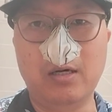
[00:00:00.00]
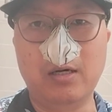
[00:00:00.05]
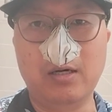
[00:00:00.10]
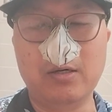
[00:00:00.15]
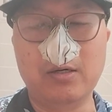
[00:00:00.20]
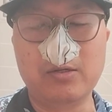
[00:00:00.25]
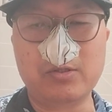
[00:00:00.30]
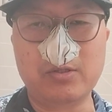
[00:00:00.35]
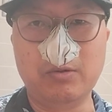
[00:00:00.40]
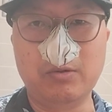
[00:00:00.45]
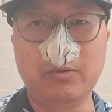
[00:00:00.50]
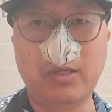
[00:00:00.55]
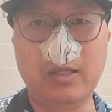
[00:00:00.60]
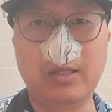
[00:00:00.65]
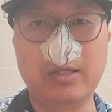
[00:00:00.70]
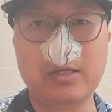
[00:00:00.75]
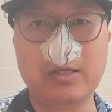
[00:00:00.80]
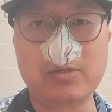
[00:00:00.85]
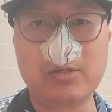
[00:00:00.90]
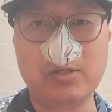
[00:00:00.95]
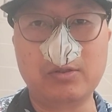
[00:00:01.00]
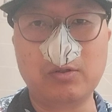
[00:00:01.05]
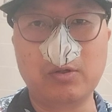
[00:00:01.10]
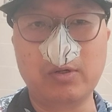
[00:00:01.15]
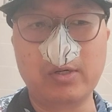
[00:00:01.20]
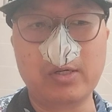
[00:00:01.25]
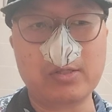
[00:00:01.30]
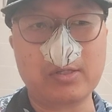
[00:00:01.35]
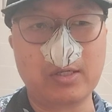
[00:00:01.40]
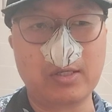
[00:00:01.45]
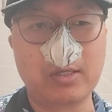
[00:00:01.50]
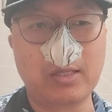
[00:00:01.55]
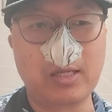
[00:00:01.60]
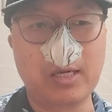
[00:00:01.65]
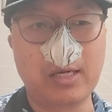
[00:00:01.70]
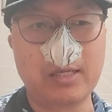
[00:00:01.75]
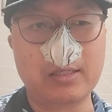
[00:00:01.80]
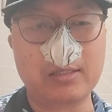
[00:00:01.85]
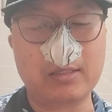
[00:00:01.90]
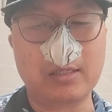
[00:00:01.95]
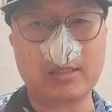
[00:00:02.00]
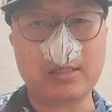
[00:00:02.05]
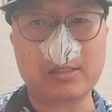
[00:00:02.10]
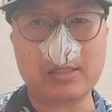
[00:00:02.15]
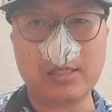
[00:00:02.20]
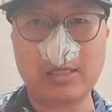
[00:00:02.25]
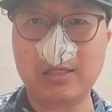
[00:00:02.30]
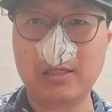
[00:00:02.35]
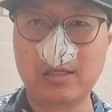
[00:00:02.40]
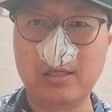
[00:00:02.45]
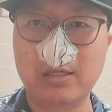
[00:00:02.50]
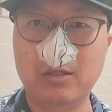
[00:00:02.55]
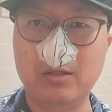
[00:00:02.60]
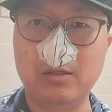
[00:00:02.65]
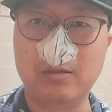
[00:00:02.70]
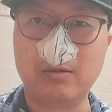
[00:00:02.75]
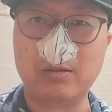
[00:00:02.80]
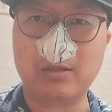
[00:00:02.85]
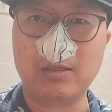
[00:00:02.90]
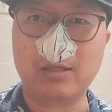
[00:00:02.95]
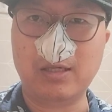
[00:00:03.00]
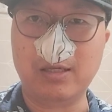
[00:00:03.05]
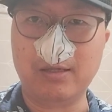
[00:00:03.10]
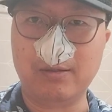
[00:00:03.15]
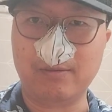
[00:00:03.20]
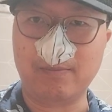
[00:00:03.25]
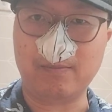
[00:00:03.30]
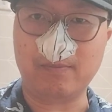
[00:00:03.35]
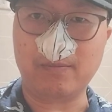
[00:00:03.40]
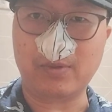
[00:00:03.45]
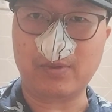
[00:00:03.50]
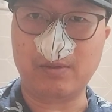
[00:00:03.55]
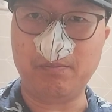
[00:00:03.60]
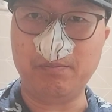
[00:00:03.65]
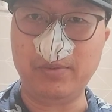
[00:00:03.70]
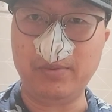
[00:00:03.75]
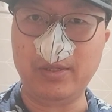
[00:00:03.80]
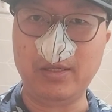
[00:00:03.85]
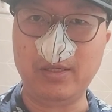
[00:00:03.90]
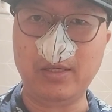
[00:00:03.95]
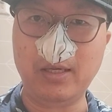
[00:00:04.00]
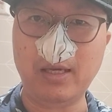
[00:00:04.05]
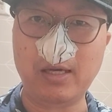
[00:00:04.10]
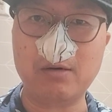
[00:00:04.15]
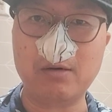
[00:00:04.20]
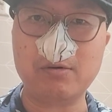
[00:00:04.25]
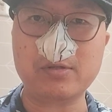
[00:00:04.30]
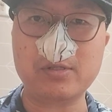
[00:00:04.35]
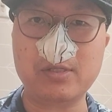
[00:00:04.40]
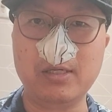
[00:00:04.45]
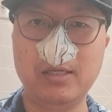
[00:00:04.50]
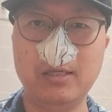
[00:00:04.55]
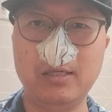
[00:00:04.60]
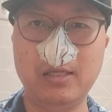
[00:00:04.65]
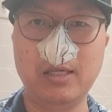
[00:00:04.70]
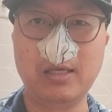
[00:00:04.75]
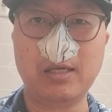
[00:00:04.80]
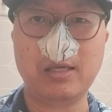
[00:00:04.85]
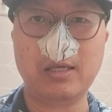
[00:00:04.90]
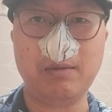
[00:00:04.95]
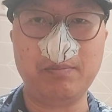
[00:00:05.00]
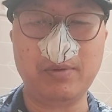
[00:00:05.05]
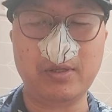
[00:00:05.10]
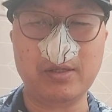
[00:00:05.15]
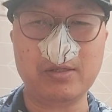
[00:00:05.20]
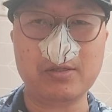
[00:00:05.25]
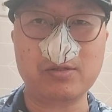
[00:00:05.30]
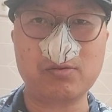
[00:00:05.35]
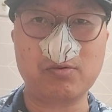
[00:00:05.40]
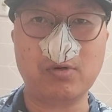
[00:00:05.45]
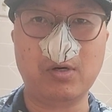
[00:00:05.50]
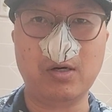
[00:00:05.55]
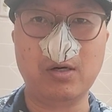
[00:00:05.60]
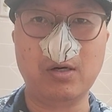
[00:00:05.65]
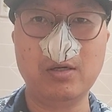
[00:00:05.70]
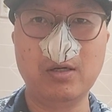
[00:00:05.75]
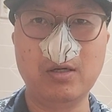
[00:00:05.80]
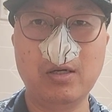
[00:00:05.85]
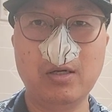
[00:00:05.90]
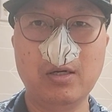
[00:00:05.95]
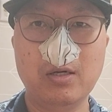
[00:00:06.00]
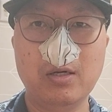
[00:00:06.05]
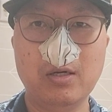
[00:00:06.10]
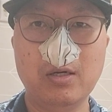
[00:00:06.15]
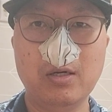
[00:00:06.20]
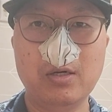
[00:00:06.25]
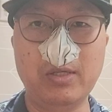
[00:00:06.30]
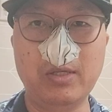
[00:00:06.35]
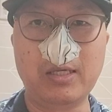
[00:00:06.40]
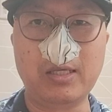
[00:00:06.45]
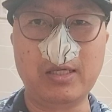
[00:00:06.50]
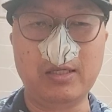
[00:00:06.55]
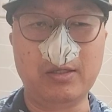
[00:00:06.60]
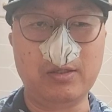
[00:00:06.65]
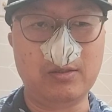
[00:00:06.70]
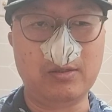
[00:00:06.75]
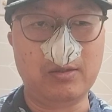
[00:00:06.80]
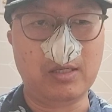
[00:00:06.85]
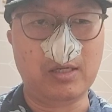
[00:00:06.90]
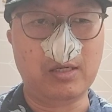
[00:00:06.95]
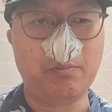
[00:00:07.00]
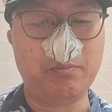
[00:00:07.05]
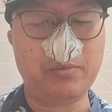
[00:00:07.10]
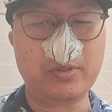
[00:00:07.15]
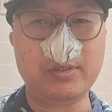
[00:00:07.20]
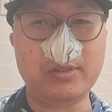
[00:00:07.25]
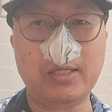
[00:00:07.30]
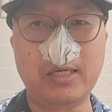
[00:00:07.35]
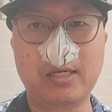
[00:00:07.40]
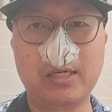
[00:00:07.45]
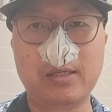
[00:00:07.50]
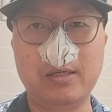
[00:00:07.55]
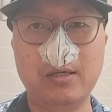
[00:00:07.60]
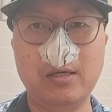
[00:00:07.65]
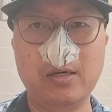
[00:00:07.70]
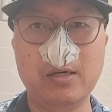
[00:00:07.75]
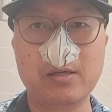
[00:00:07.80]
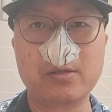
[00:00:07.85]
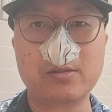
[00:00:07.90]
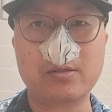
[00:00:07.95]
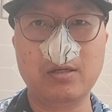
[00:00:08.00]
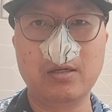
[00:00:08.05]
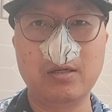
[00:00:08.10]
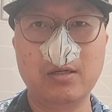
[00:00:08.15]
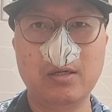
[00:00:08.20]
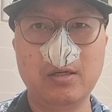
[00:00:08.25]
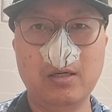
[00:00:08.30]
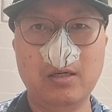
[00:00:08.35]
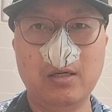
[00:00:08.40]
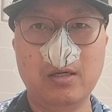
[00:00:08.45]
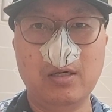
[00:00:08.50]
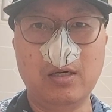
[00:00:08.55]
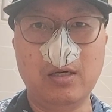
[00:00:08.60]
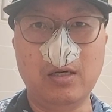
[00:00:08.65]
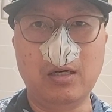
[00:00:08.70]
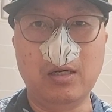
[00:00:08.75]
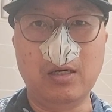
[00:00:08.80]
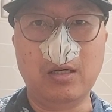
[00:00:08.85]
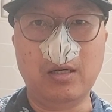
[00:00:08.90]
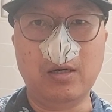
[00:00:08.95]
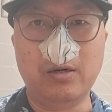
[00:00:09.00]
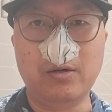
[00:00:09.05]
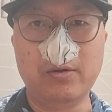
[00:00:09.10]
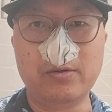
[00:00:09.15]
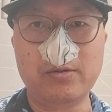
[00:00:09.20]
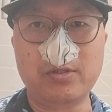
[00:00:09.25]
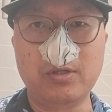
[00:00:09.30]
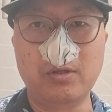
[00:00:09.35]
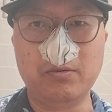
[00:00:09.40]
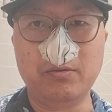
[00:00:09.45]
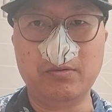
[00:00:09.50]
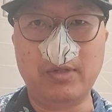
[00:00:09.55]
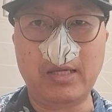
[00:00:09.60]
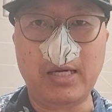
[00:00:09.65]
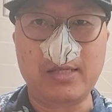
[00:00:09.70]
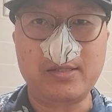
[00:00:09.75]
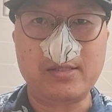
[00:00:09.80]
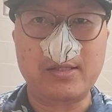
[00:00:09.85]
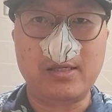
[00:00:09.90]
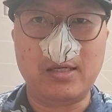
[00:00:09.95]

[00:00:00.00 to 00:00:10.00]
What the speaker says: So in the situation that they can be healthy, they keep being strong, so they can protect us. So that's